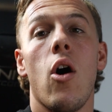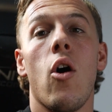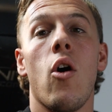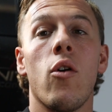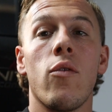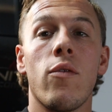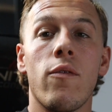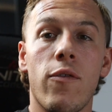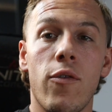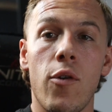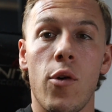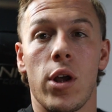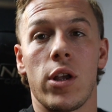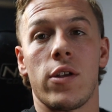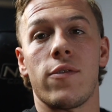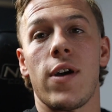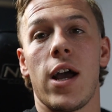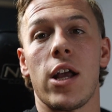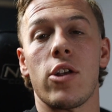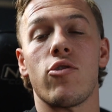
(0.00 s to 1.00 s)
on
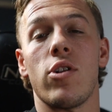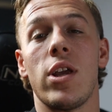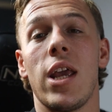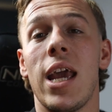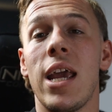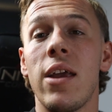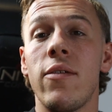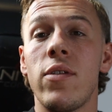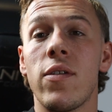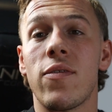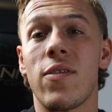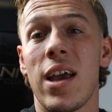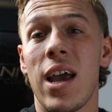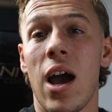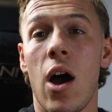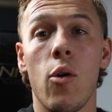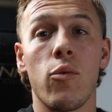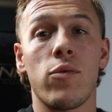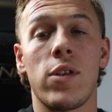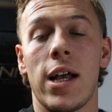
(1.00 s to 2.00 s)
Forex Factory, even if they
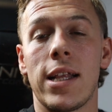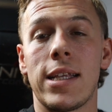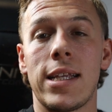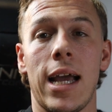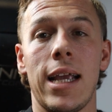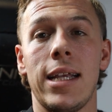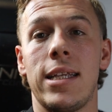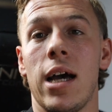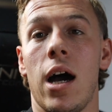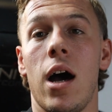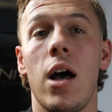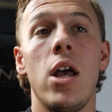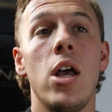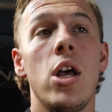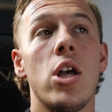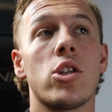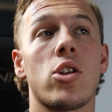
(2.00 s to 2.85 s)
hold that data.